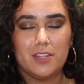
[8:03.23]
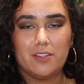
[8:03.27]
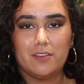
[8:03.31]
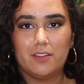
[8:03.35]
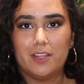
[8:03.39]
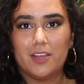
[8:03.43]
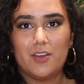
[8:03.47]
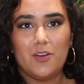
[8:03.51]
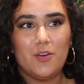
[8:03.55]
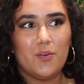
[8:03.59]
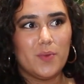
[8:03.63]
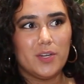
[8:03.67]
They're
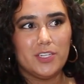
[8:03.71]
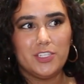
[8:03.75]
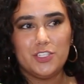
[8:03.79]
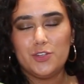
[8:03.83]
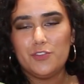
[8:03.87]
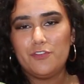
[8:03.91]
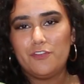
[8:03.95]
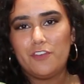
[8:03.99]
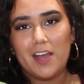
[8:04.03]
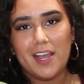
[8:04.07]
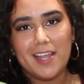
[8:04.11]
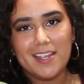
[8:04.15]
like, oh, where'd
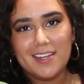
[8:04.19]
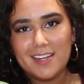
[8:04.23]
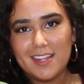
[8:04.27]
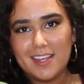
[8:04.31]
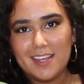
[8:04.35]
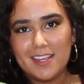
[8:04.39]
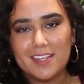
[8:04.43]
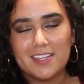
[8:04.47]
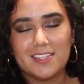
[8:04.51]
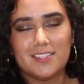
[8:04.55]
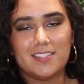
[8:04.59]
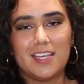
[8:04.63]
you find
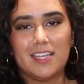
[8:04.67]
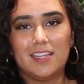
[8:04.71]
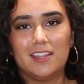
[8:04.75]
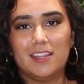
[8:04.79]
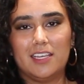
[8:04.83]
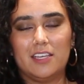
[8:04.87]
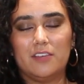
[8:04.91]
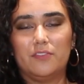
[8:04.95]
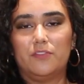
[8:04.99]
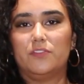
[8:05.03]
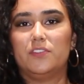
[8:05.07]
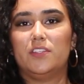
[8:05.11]
it? Because they
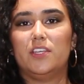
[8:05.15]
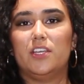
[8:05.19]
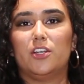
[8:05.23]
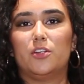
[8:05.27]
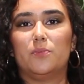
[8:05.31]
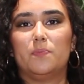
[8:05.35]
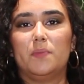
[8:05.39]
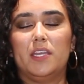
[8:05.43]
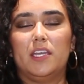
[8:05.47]
lived near